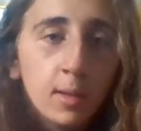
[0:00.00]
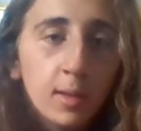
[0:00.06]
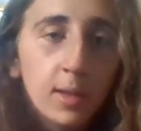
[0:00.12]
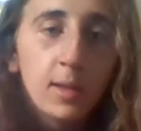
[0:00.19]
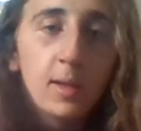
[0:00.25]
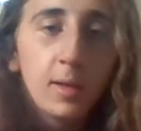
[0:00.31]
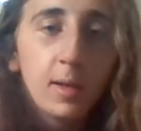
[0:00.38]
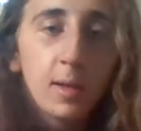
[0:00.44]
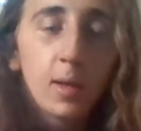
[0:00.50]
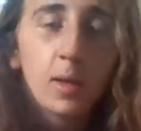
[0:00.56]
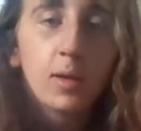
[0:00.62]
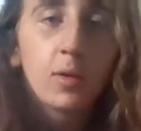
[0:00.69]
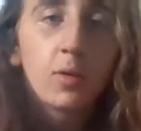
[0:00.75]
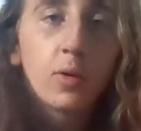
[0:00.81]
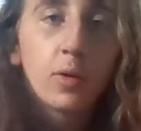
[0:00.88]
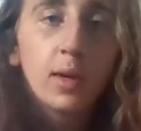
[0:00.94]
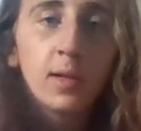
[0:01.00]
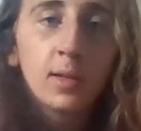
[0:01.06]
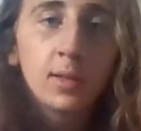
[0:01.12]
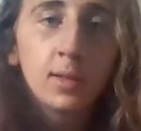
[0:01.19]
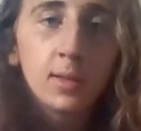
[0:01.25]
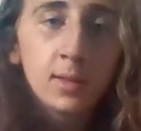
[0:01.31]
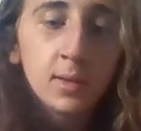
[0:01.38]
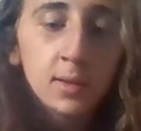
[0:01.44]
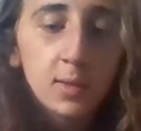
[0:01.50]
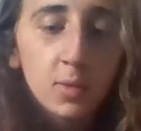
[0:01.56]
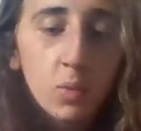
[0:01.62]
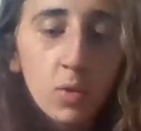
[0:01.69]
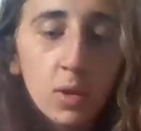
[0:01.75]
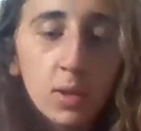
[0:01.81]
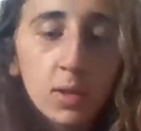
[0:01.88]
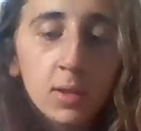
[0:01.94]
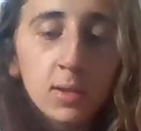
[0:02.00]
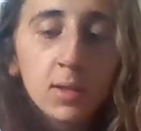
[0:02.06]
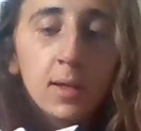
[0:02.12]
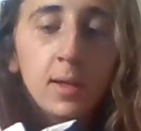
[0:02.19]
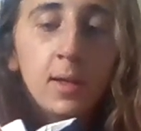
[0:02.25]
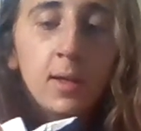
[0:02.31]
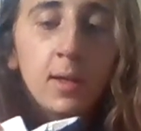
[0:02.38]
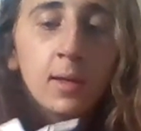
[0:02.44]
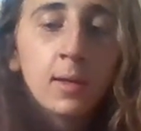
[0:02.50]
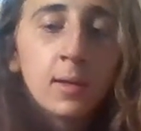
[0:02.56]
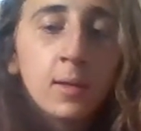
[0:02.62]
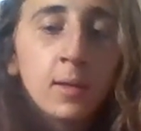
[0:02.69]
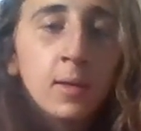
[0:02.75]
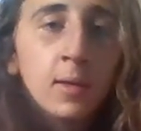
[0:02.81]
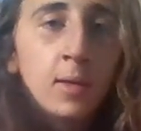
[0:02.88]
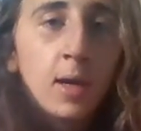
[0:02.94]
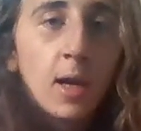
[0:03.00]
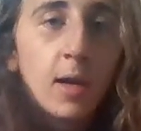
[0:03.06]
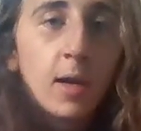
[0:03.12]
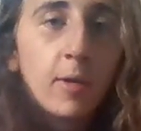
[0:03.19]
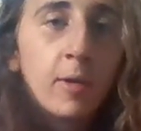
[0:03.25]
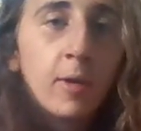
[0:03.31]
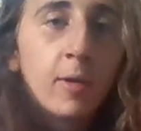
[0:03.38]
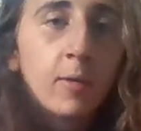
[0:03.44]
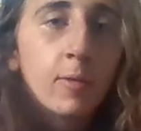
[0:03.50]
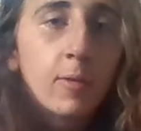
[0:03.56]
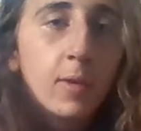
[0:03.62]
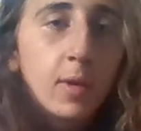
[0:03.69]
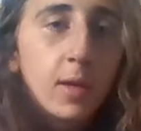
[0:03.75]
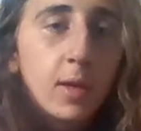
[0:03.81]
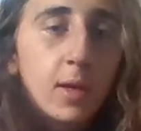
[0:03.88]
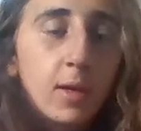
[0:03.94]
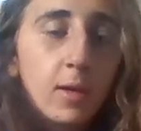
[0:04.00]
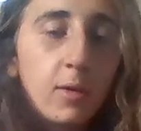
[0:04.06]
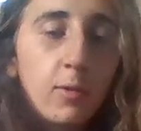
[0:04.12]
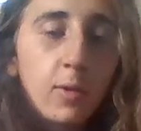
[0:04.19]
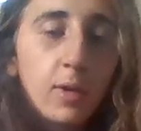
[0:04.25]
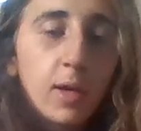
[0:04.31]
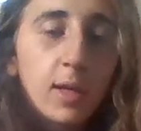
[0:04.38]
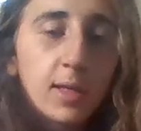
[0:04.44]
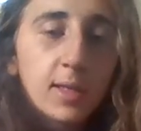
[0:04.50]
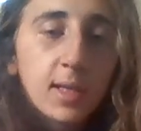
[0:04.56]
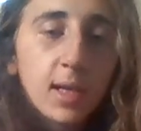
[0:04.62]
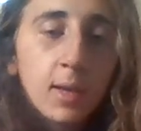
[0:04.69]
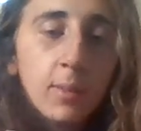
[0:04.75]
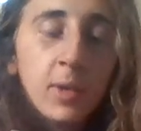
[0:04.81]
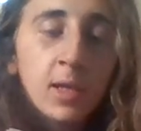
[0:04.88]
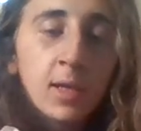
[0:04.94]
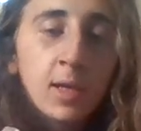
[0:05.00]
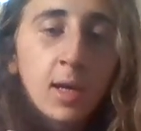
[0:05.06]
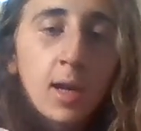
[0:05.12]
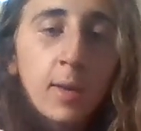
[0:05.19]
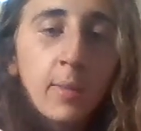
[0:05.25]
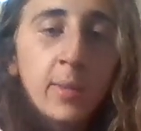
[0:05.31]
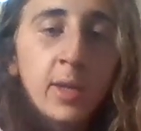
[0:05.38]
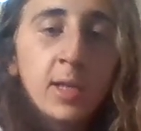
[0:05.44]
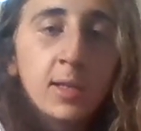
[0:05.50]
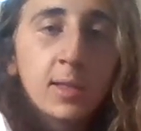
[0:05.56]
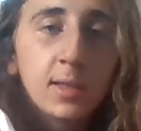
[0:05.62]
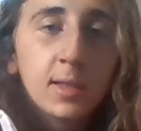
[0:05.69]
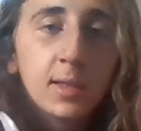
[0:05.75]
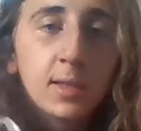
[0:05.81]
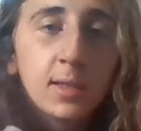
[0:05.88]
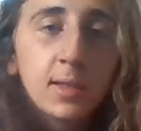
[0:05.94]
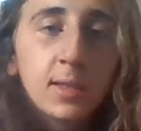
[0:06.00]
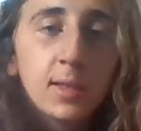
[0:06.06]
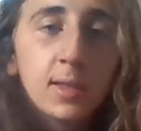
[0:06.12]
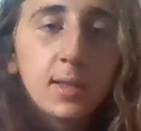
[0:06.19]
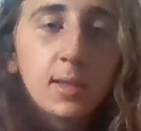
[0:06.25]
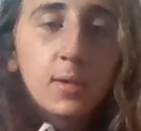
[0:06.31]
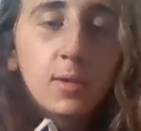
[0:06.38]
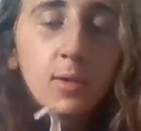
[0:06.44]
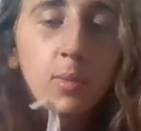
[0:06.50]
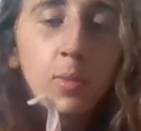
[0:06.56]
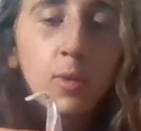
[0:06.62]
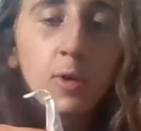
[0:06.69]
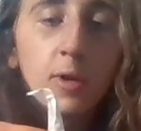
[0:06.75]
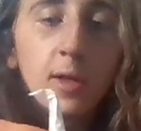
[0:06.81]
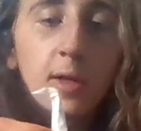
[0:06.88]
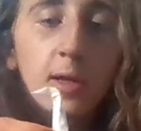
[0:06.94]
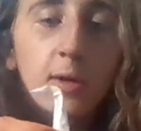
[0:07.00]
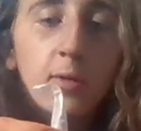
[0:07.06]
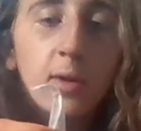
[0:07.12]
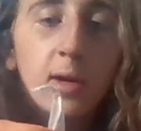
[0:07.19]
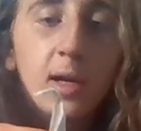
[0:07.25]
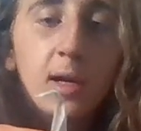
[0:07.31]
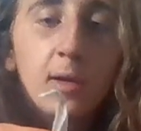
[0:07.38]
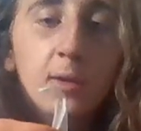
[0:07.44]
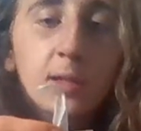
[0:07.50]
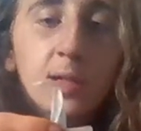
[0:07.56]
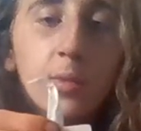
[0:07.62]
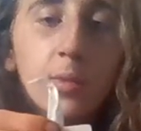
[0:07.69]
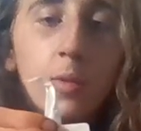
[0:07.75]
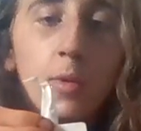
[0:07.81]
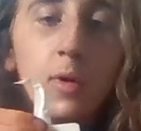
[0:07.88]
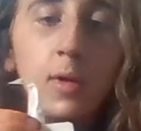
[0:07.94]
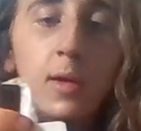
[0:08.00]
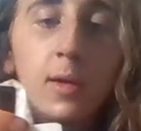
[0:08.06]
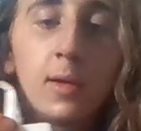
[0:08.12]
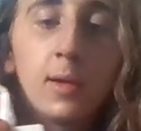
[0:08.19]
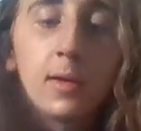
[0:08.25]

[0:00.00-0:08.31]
like, our cranes and swans, like, I don't know, you guys tell me in the comments, does this look more like crane or swan?